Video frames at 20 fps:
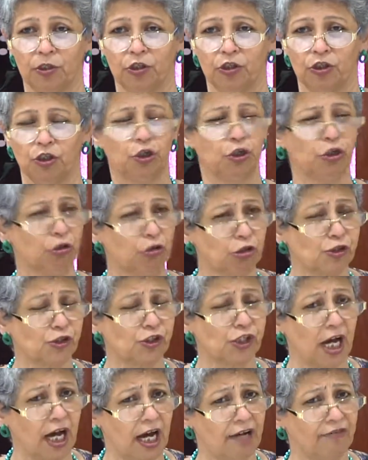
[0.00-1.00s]
Do you serve
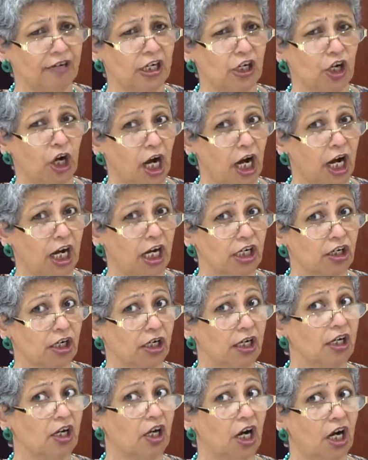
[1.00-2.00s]
a
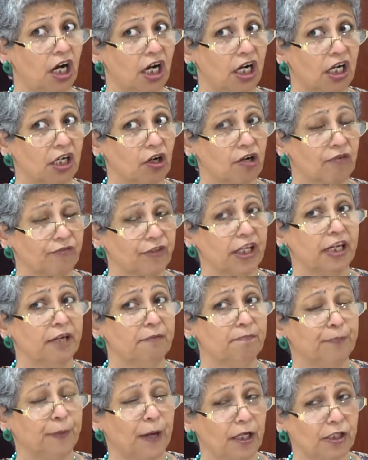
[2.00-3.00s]
God of the
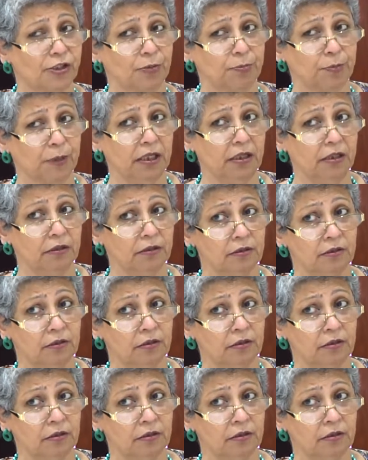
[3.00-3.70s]
impossible?